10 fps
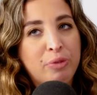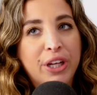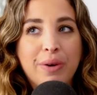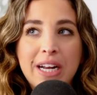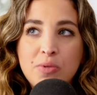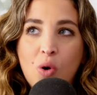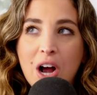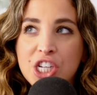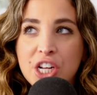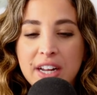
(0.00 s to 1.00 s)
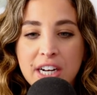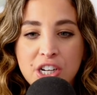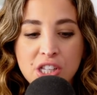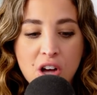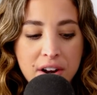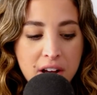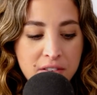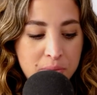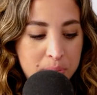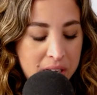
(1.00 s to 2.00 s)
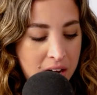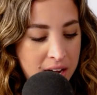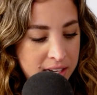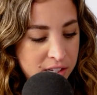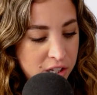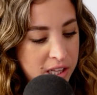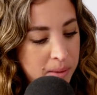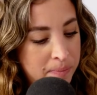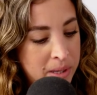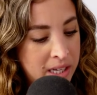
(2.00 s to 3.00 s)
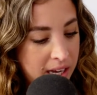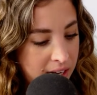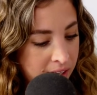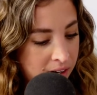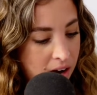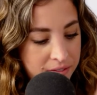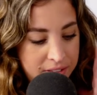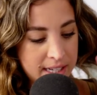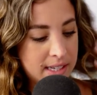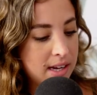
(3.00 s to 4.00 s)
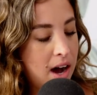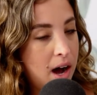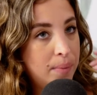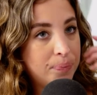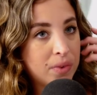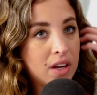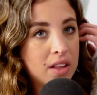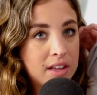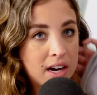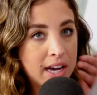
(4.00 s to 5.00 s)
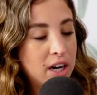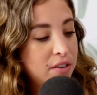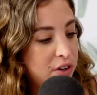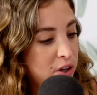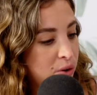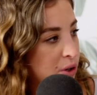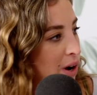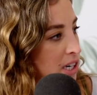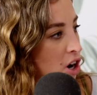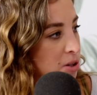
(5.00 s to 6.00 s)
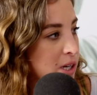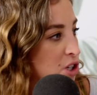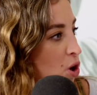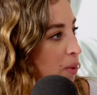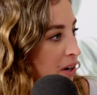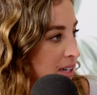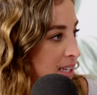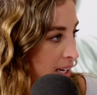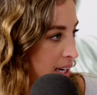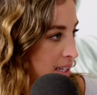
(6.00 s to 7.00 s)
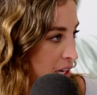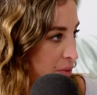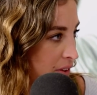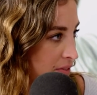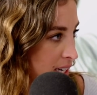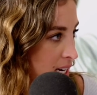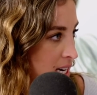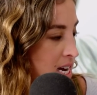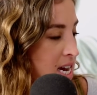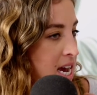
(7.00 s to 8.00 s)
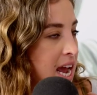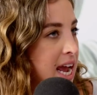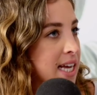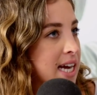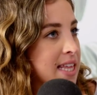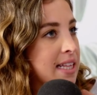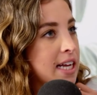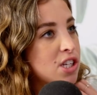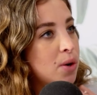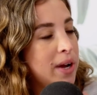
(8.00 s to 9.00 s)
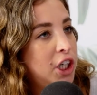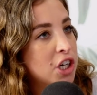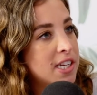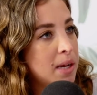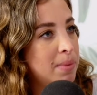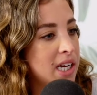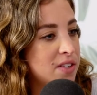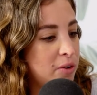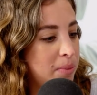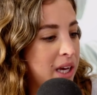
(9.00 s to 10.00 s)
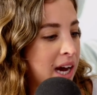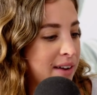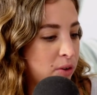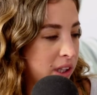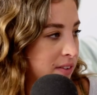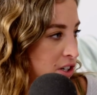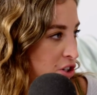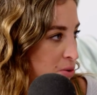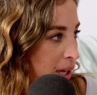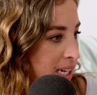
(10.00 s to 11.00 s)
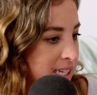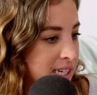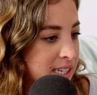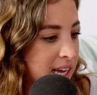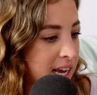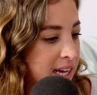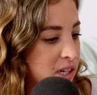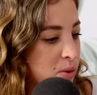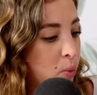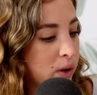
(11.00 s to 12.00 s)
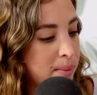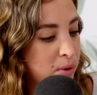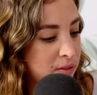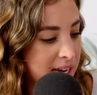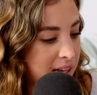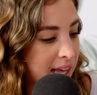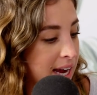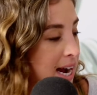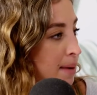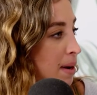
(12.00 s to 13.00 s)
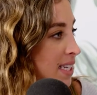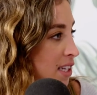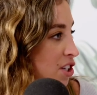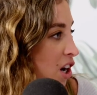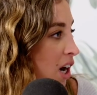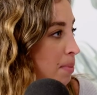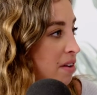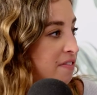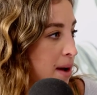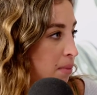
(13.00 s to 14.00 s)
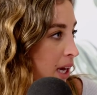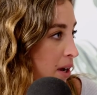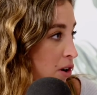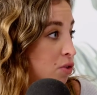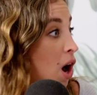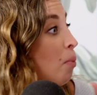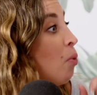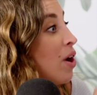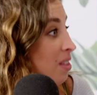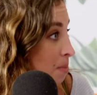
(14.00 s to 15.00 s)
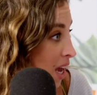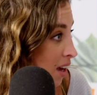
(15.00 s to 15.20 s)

Really random question that I just thought of because in the beginning of this, the interview, you kind of talked about so many different cities that you've lived in. And I think that's so interesting because for me, I've only lived in 2 places. And when I moved to LA, I had my sister and my family come with me.